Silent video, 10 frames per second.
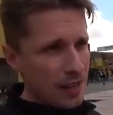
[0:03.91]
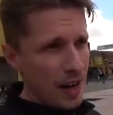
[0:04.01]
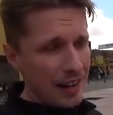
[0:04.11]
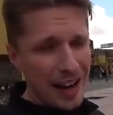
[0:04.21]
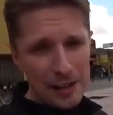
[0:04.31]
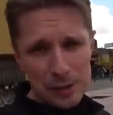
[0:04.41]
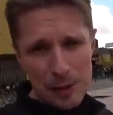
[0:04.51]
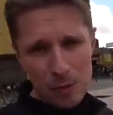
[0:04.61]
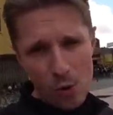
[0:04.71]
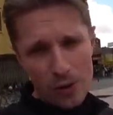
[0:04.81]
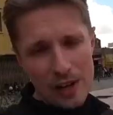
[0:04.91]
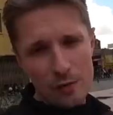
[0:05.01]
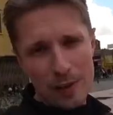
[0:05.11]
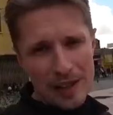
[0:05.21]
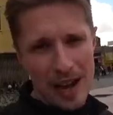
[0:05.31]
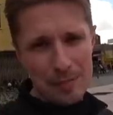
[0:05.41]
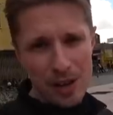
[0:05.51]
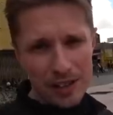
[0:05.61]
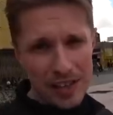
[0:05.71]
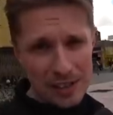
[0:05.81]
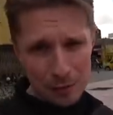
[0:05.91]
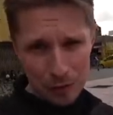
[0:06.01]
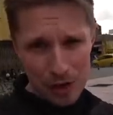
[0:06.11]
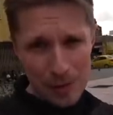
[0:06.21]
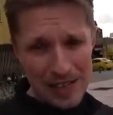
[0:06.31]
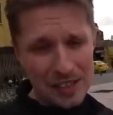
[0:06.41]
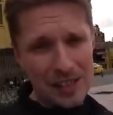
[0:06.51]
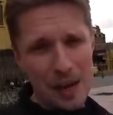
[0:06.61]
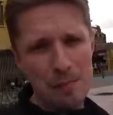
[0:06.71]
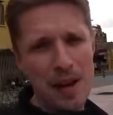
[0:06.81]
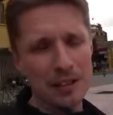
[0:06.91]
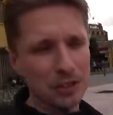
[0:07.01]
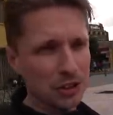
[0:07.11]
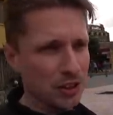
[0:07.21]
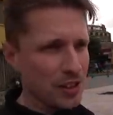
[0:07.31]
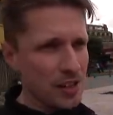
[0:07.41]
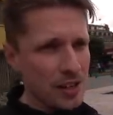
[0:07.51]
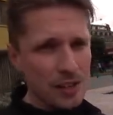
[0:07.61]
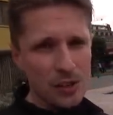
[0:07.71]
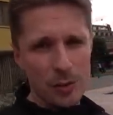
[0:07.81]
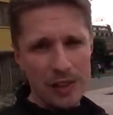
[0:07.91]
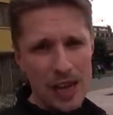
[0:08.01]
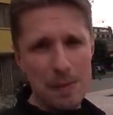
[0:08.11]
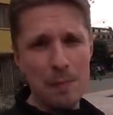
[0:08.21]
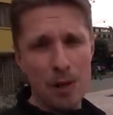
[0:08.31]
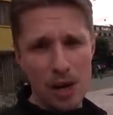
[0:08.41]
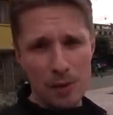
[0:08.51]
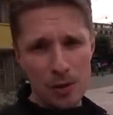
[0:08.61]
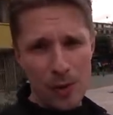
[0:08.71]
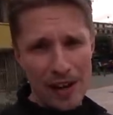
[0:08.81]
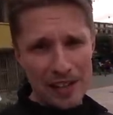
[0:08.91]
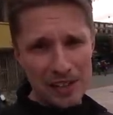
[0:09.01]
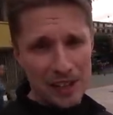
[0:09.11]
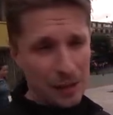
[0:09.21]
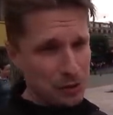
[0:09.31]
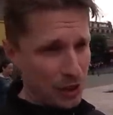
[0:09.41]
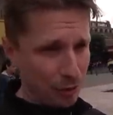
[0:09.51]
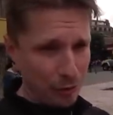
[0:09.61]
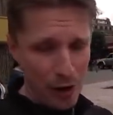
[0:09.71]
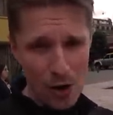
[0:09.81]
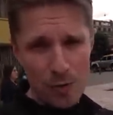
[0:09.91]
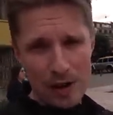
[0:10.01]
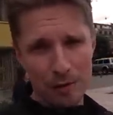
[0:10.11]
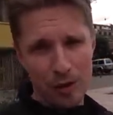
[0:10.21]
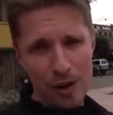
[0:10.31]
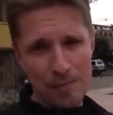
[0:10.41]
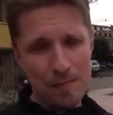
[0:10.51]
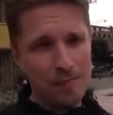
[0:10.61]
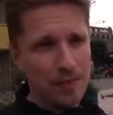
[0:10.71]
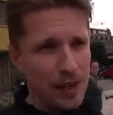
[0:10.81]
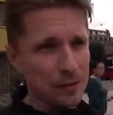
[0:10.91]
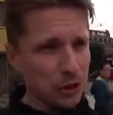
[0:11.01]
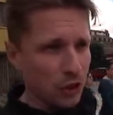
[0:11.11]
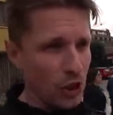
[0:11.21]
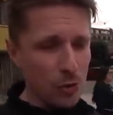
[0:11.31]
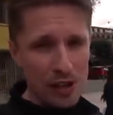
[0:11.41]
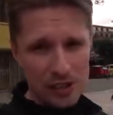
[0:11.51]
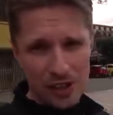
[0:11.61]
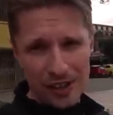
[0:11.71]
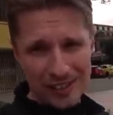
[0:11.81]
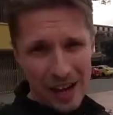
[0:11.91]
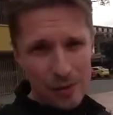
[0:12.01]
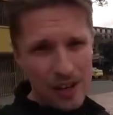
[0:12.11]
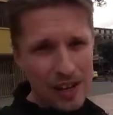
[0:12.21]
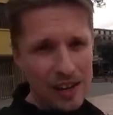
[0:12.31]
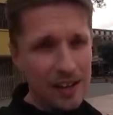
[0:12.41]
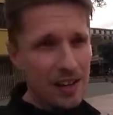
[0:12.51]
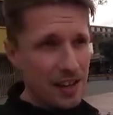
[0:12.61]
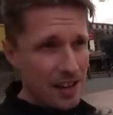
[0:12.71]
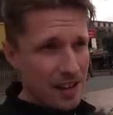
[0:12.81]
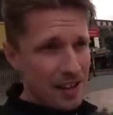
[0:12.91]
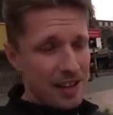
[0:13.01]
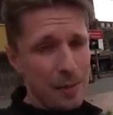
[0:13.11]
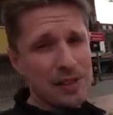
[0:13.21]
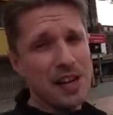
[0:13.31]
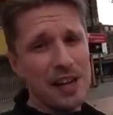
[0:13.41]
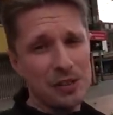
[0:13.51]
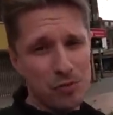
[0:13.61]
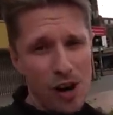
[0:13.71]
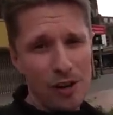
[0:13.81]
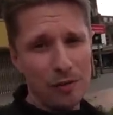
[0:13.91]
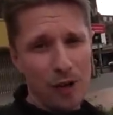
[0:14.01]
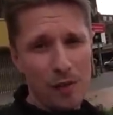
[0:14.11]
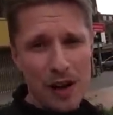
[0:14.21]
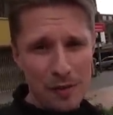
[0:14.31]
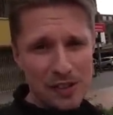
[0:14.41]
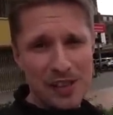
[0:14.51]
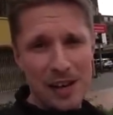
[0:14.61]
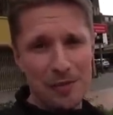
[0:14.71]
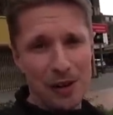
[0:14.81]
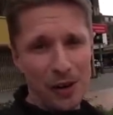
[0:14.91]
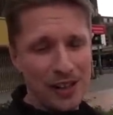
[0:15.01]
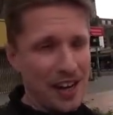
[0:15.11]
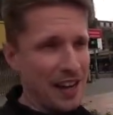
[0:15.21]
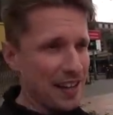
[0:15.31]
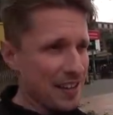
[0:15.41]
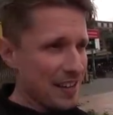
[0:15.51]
Now I can't just be walking in with my camera like this in front of me, it's going to get pinched. So I'm going to keep it by my waist and I'm just going to film in front and just show you what it's like down here. Let me tell you, it's rough. I've never seen anything like it.